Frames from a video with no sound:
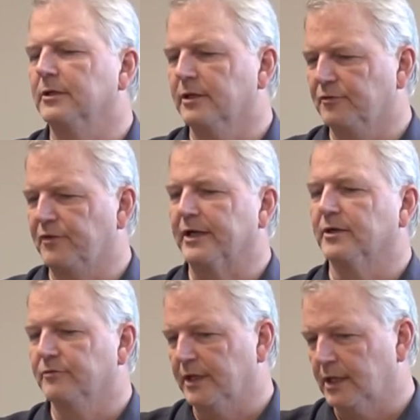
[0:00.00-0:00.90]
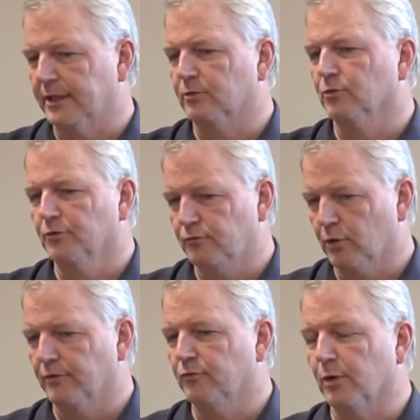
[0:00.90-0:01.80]
to the effect of they'd like the Rule
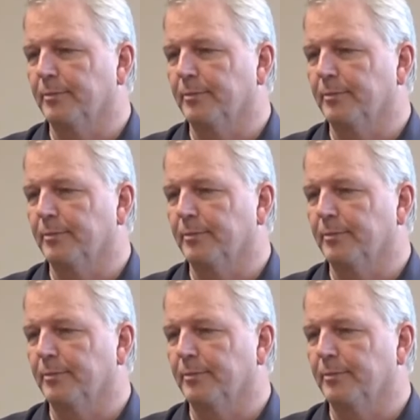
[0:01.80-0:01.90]
44